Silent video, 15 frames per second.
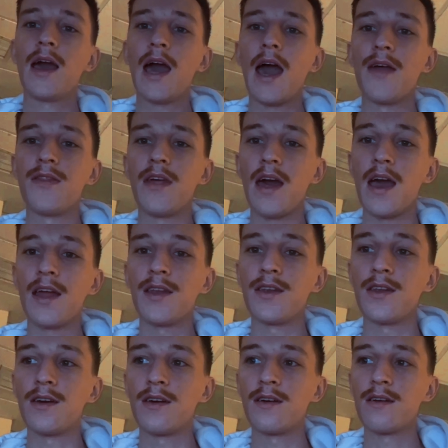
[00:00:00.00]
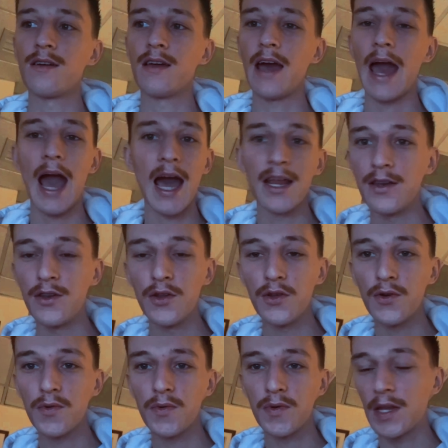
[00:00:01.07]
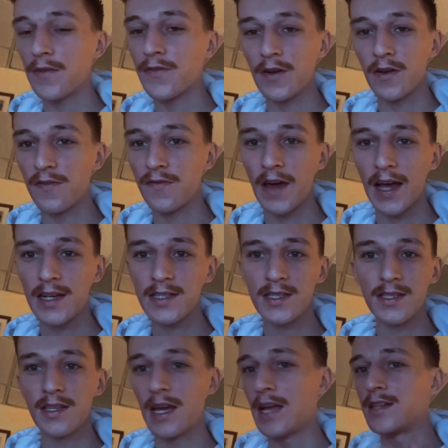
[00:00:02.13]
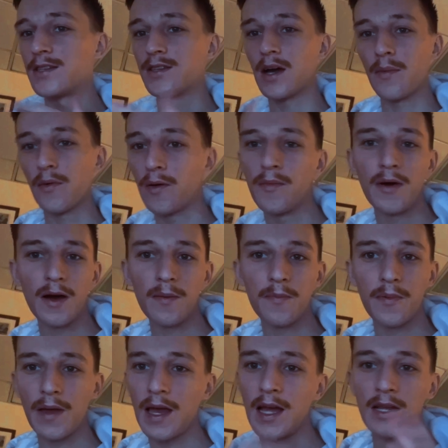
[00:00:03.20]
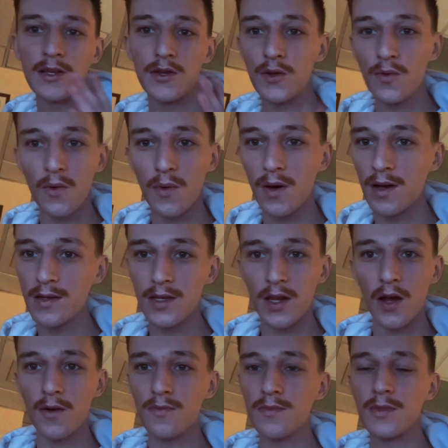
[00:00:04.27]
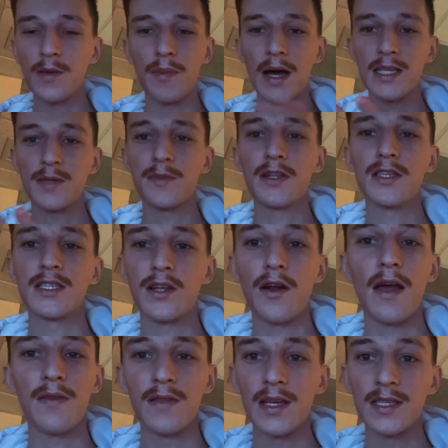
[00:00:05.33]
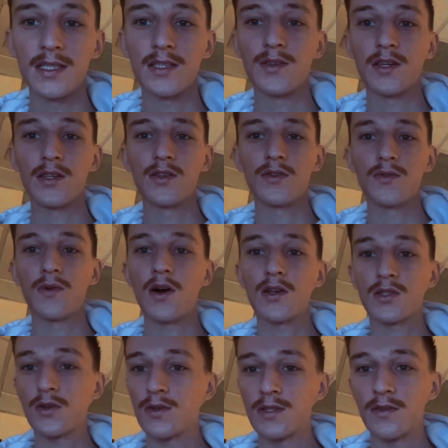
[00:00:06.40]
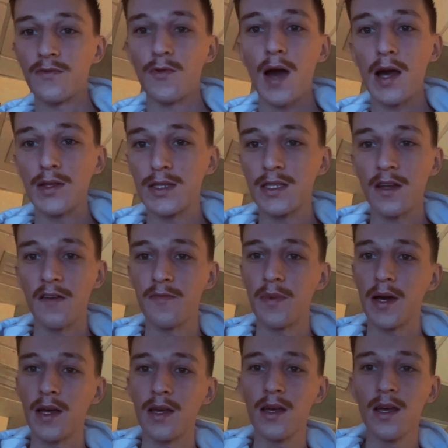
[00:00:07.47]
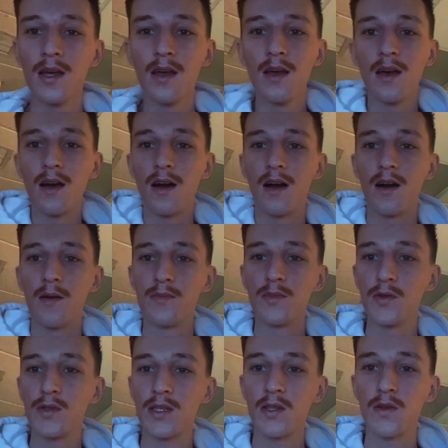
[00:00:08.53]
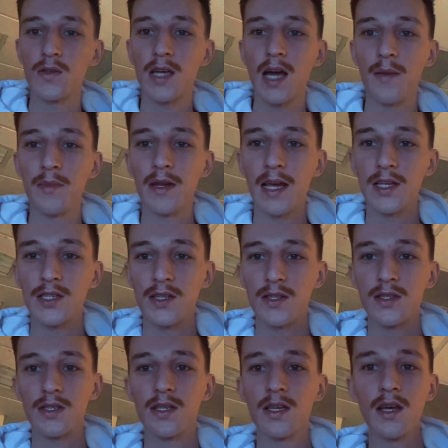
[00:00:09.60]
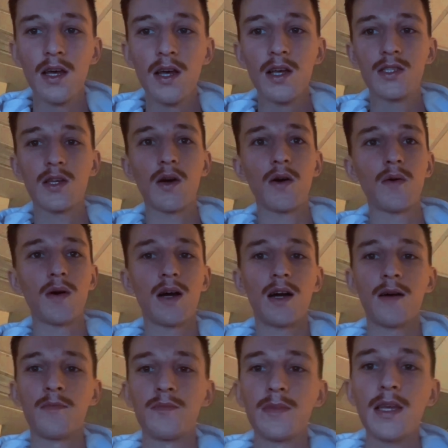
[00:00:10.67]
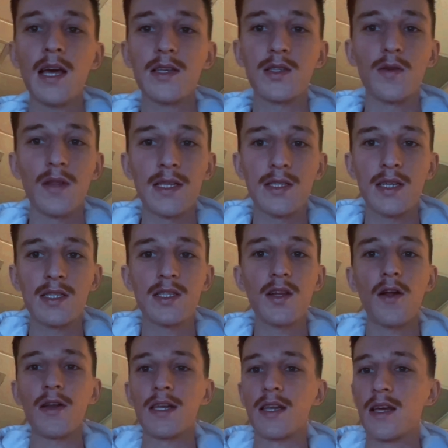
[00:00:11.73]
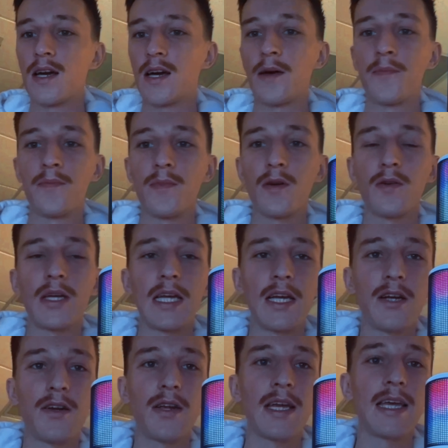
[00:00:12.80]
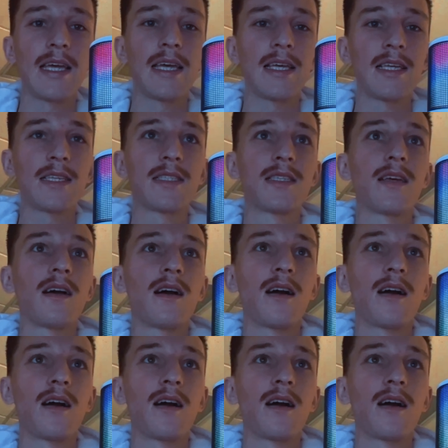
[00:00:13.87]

and then add new different effects and double them up and do, the possibilities are endless. You can do all sorts of wild stuff by using those combinations. So so let's get started. Here is